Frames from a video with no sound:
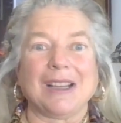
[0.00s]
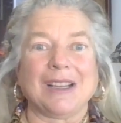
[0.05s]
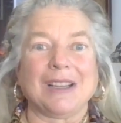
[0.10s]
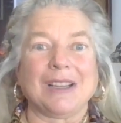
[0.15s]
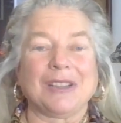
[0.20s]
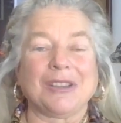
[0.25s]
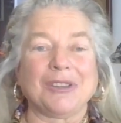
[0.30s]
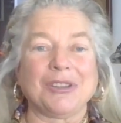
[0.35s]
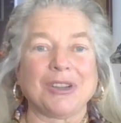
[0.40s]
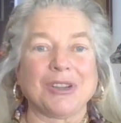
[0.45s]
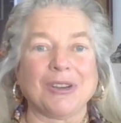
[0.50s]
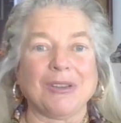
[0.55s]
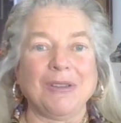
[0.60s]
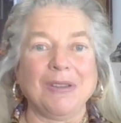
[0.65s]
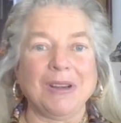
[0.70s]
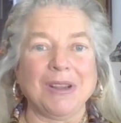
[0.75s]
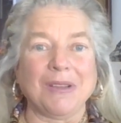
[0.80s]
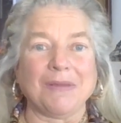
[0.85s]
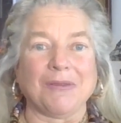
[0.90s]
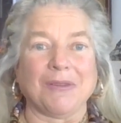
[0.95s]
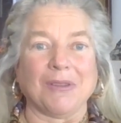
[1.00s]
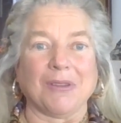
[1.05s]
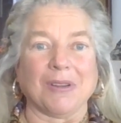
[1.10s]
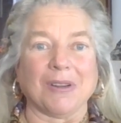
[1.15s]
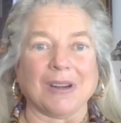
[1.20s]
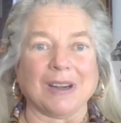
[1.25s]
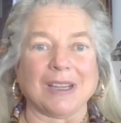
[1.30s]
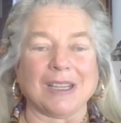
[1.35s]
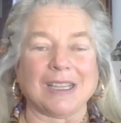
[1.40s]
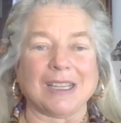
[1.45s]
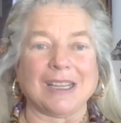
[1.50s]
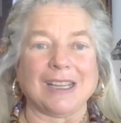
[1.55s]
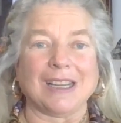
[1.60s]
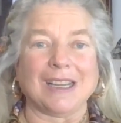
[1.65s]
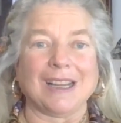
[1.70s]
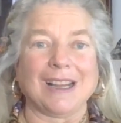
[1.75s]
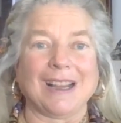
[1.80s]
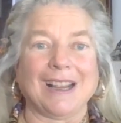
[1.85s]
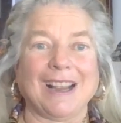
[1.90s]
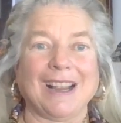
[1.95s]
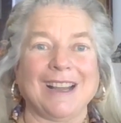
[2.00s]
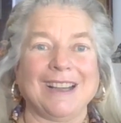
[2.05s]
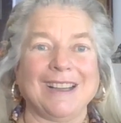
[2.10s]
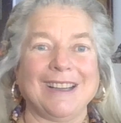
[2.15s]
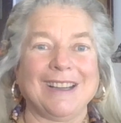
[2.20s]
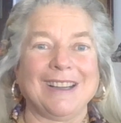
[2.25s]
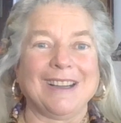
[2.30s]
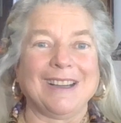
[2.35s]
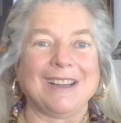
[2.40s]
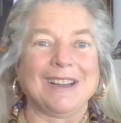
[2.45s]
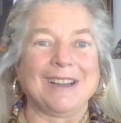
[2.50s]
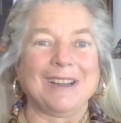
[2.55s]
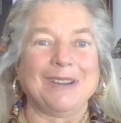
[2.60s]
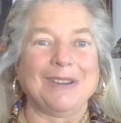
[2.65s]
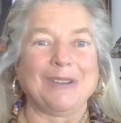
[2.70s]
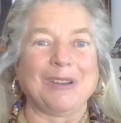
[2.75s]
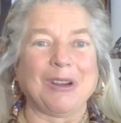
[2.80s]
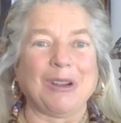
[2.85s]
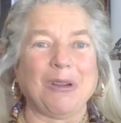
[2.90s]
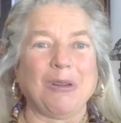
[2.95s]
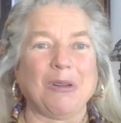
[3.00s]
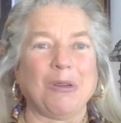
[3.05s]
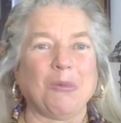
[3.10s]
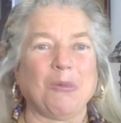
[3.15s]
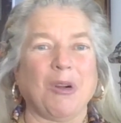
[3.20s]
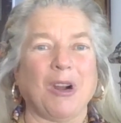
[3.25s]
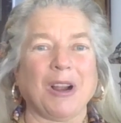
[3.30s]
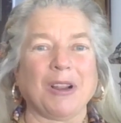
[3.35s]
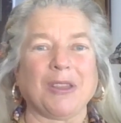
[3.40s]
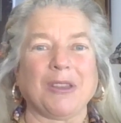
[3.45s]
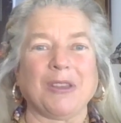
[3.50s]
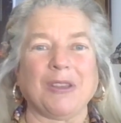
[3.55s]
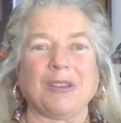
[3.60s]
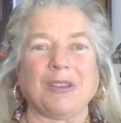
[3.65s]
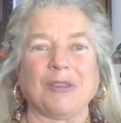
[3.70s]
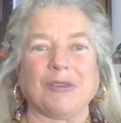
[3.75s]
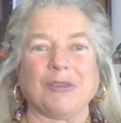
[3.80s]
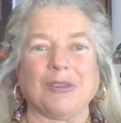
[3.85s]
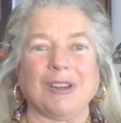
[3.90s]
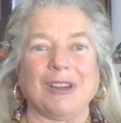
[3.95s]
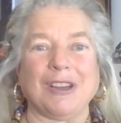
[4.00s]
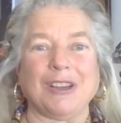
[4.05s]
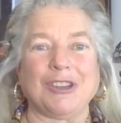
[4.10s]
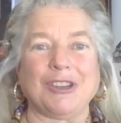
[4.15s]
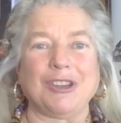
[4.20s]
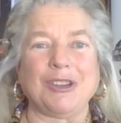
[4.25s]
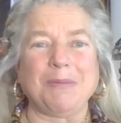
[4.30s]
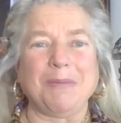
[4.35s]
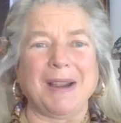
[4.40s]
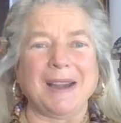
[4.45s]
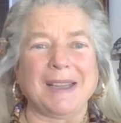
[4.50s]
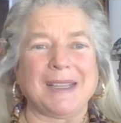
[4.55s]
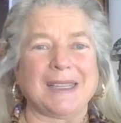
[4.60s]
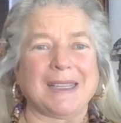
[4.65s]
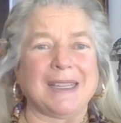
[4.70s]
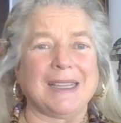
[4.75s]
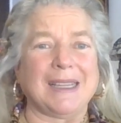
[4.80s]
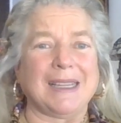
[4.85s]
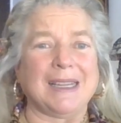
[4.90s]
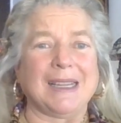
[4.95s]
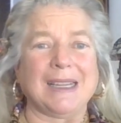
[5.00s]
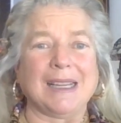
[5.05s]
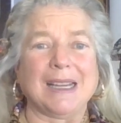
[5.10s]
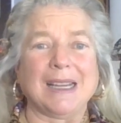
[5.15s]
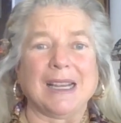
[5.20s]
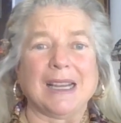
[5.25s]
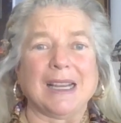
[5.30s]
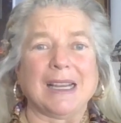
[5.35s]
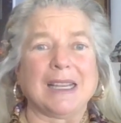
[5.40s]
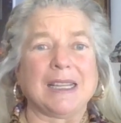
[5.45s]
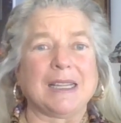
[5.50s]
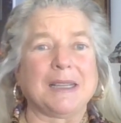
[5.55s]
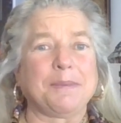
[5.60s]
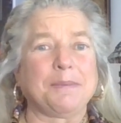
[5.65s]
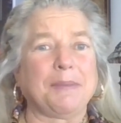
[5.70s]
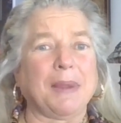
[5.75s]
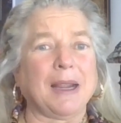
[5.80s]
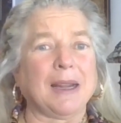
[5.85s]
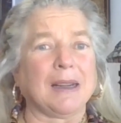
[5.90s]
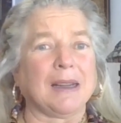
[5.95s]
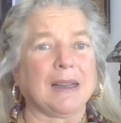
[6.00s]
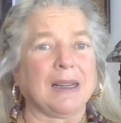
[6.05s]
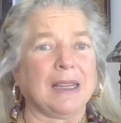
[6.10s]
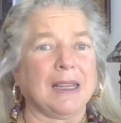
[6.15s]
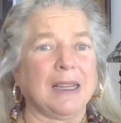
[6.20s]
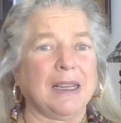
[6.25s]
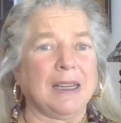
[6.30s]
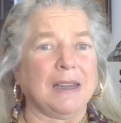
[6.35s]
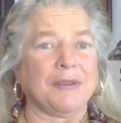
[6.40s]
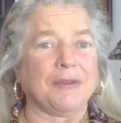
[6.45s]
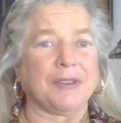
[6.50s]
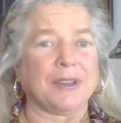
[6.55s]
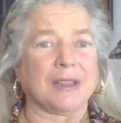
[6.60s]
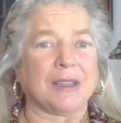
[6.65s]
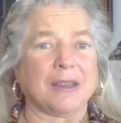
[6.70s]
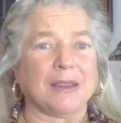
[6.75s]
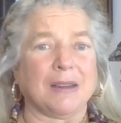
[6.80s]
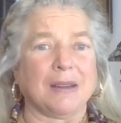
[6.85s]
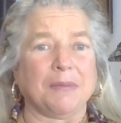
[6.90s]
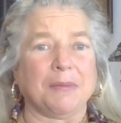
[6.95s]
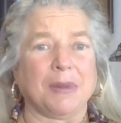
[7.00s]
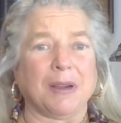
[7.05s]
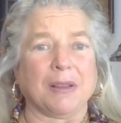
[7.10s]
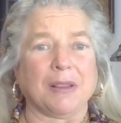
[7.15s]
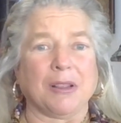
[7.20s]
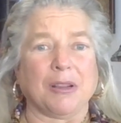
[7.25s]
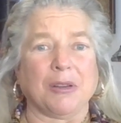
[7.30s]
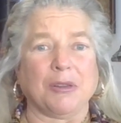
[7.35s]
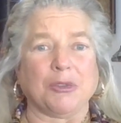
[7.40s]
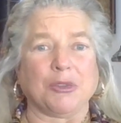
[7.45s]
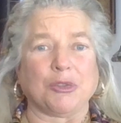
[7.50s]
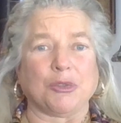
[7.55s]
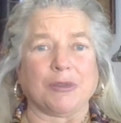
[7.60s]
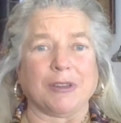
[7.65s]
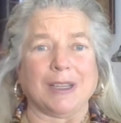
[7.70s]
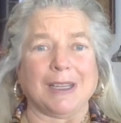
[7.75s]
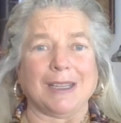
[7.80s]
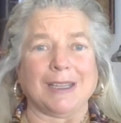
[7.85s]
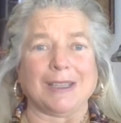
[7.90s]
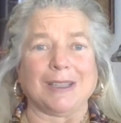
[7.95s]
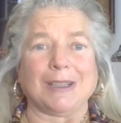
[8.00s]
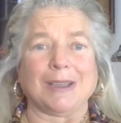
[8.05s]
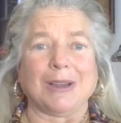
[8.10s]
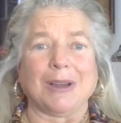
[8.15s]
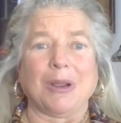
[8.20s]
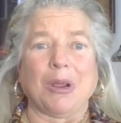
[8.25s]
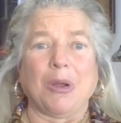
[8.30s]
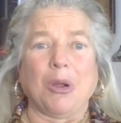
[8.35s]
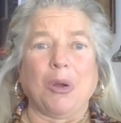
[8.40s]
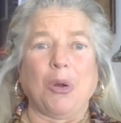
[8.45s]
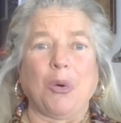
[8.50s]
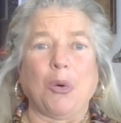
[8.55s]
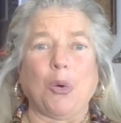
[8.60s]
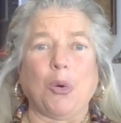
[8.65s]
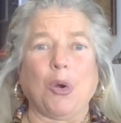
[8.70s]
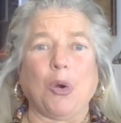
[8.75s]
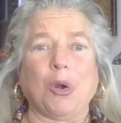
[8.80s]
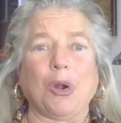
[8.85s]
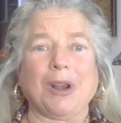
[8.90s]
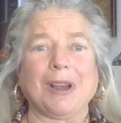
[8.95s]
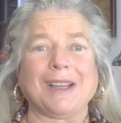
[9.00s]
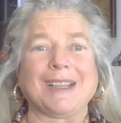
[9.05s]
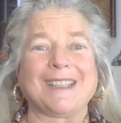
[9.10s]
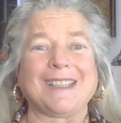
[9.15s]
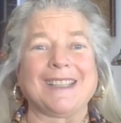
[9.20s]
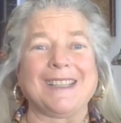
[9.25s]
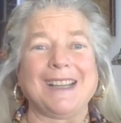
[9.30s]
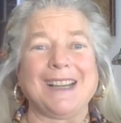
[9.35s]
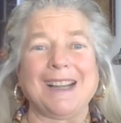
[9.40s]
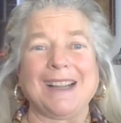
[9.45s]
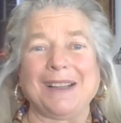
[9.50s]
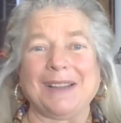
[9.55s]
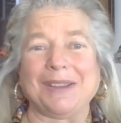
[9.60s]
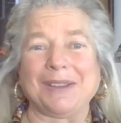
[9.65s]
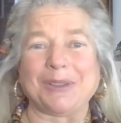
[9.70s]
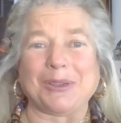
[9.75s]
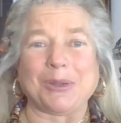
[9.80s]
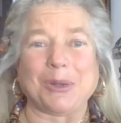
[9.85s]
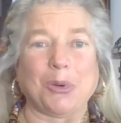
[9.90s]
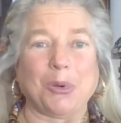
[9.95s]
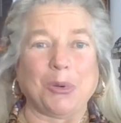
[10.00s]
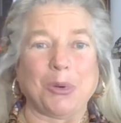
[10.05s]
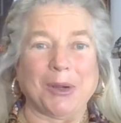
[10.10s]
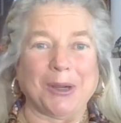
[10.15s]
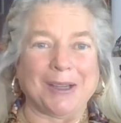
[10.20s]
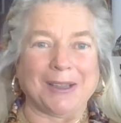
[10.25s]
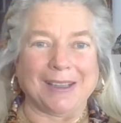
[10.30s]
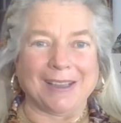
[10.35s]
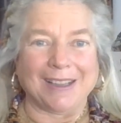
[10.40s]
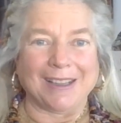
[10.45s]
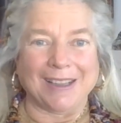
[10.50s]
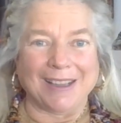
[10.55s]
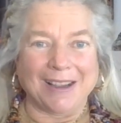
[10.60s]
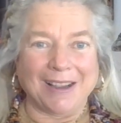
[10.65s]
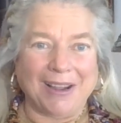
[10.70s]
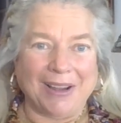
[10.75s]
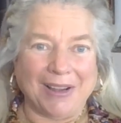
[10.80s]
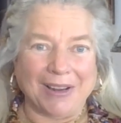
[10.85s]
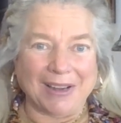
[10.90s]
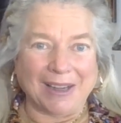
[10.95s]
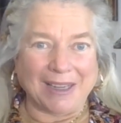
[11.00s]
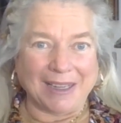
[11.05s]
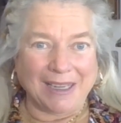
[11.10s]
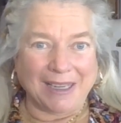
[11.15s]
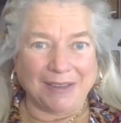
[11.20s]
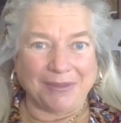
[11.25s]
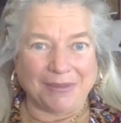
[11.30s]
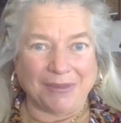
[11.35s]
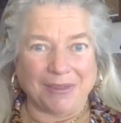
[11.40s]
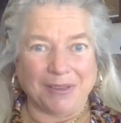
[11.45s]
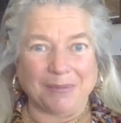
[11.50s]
So, as you go into the forest and you go and walk through the trees, you might see speckled leaves among the oak trees or a snail's coil on a leaf.